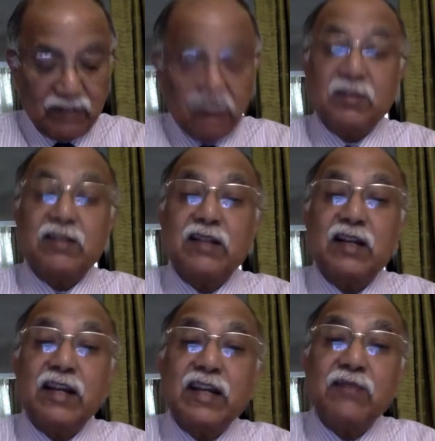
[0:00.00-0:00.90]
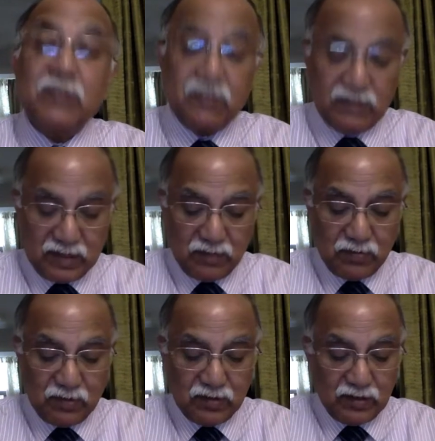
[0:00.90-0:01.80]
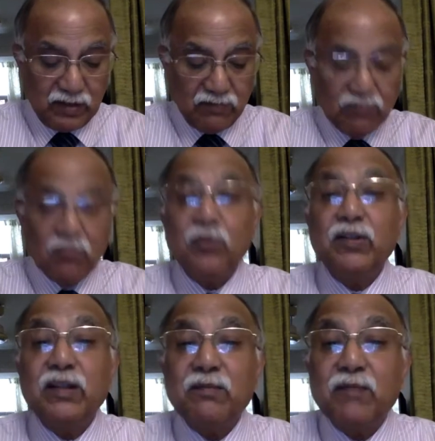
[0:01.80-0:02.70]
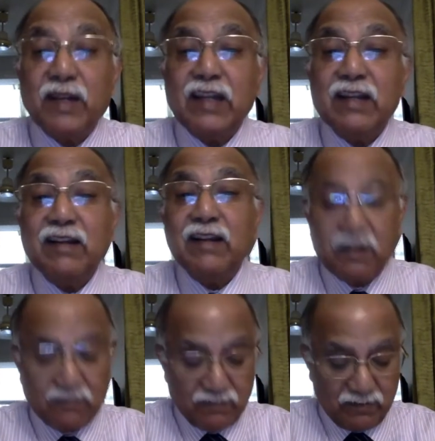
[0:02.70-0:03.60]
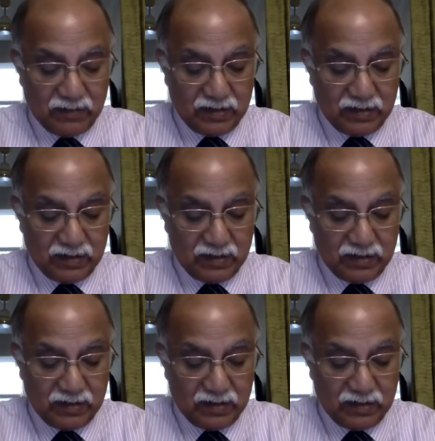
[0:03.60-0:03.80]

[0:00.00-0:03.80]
We must connect with the recipient and give more than money, love